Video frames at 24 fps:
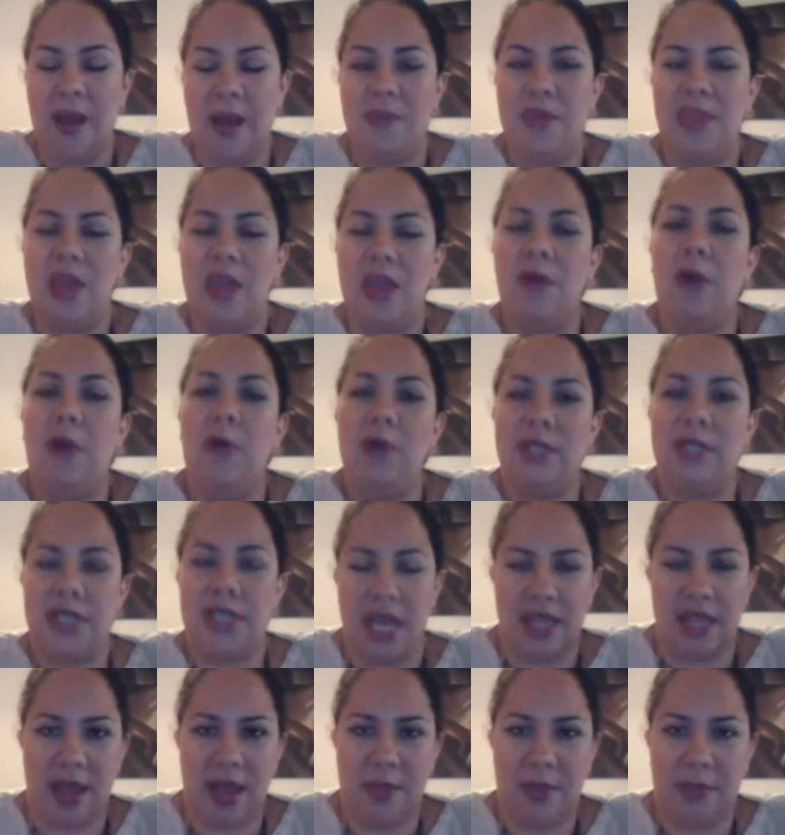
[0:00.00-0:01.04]
But then when we
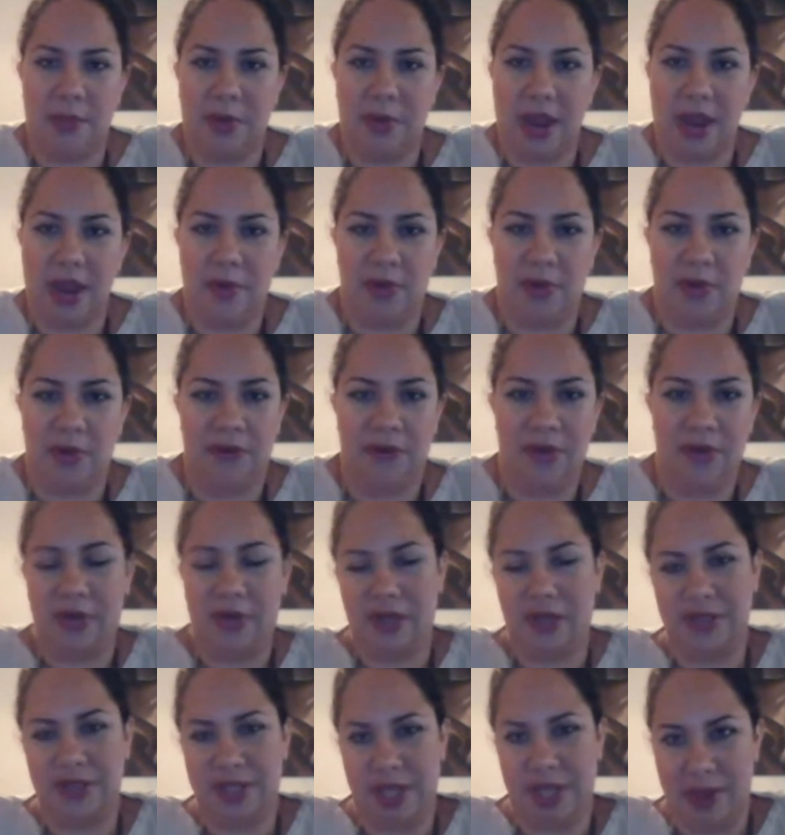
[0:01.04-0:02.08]
take that break, we feel
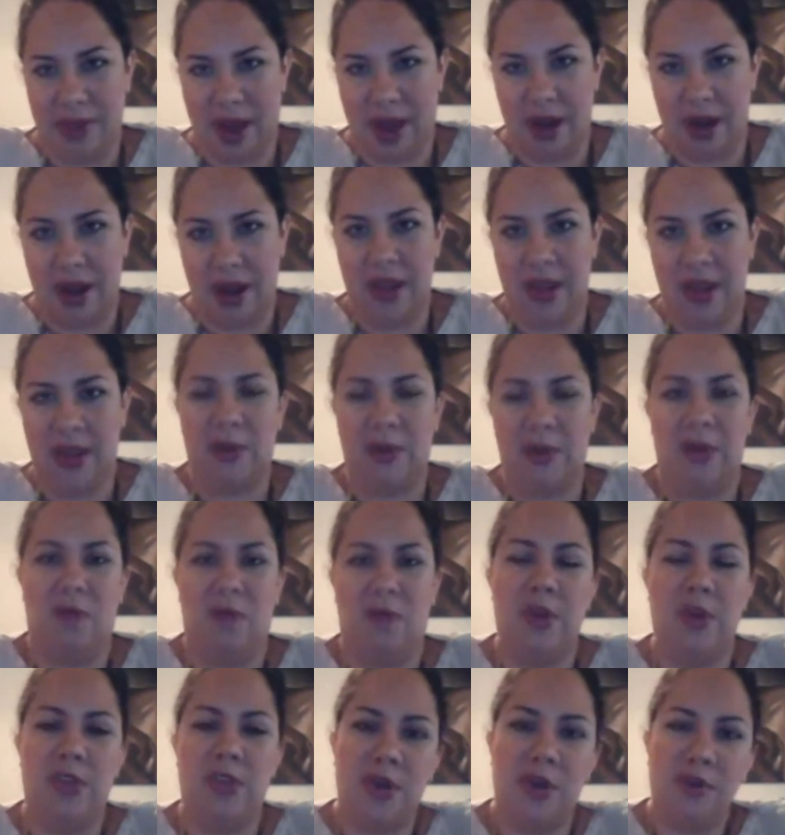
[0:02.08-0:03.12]
guilty about it. But if
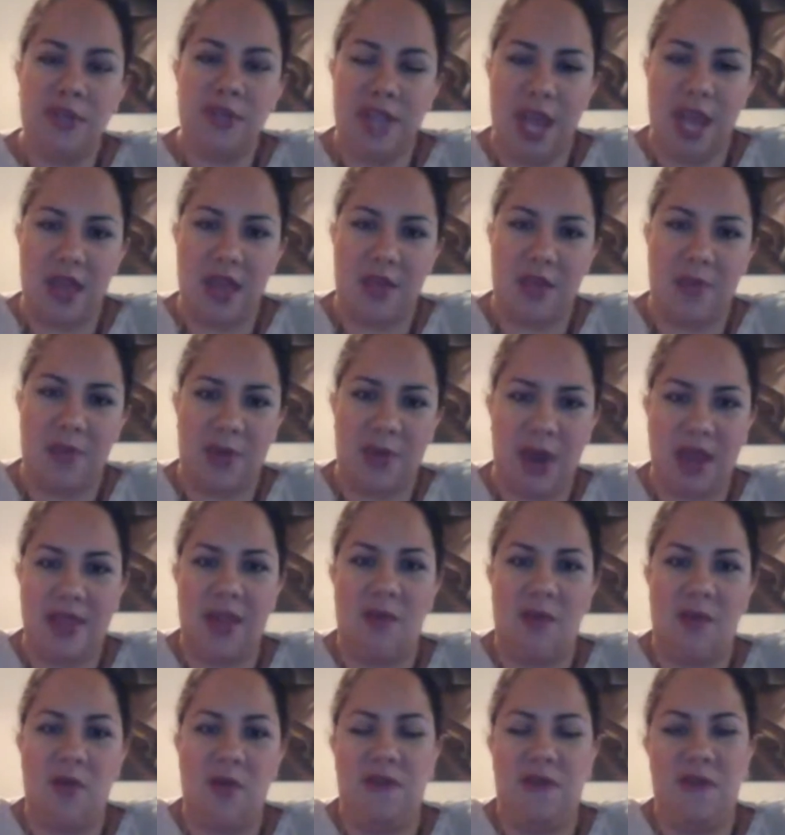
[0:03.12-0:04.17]
we don't take the
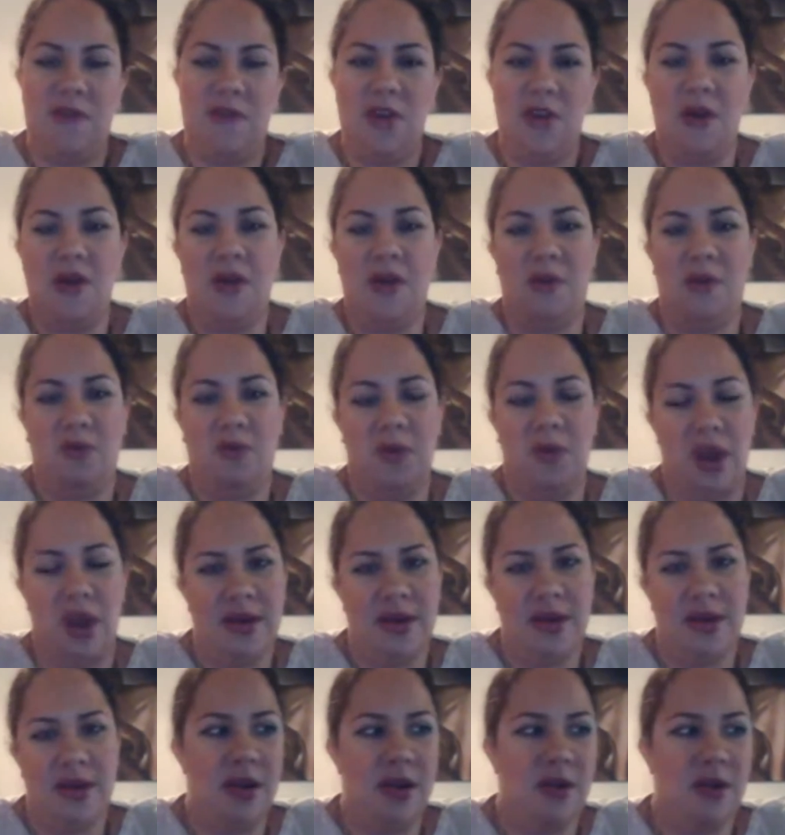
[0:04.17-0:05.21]
break, then we feel
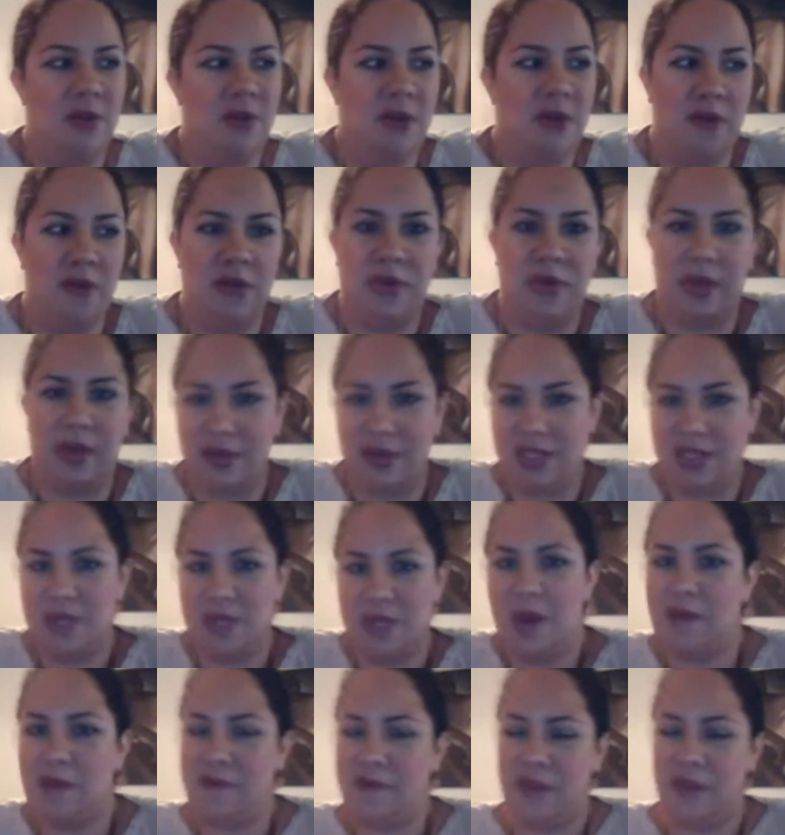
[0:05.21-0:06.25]
run down and we feel guilty
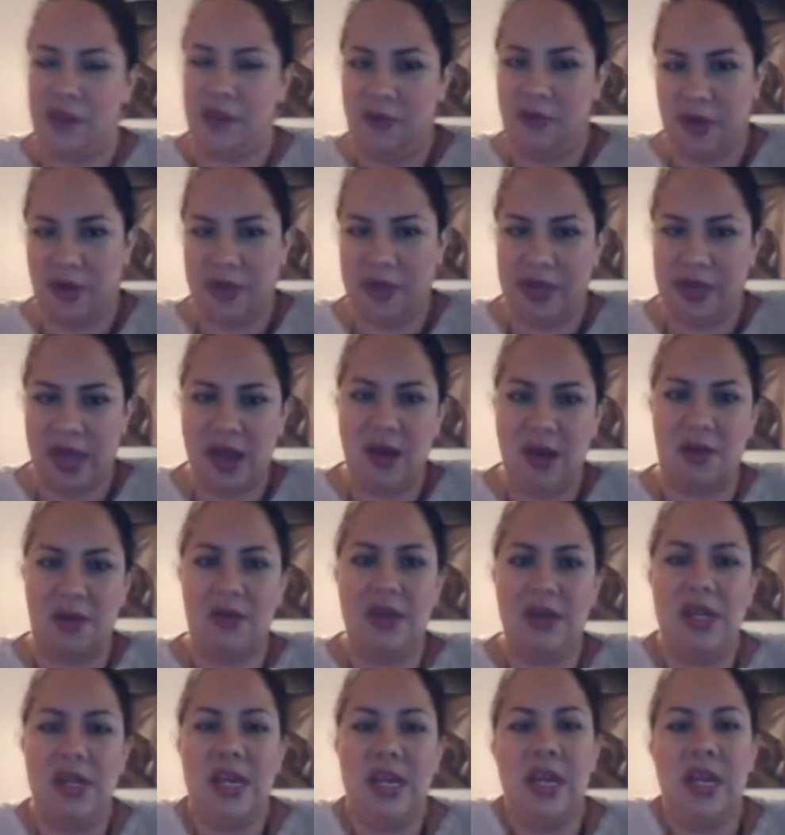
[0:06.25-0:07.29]
about feeling run
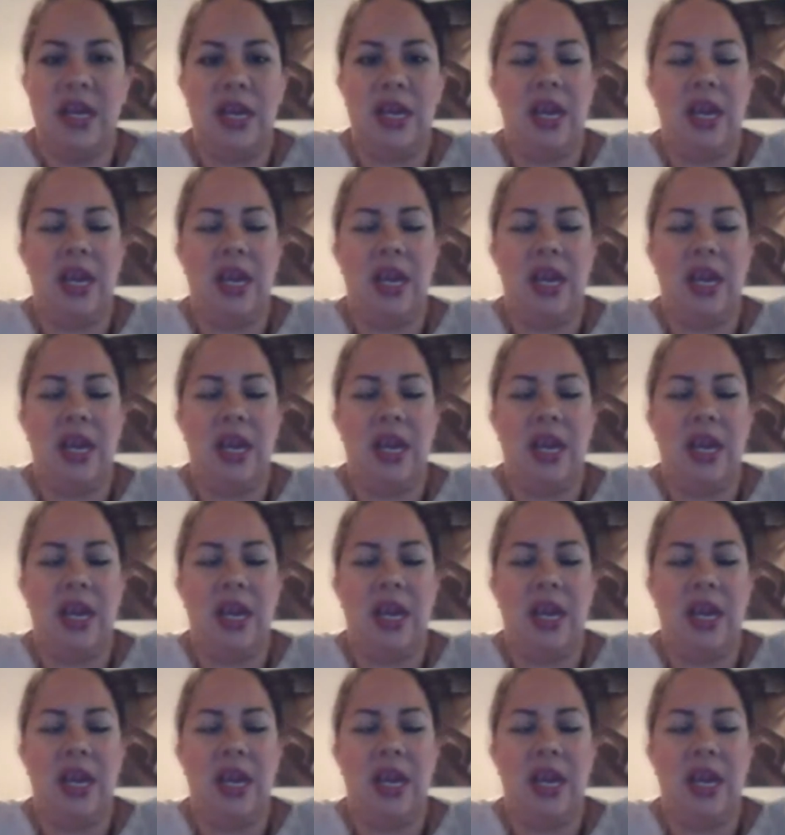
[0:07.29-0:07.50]
down.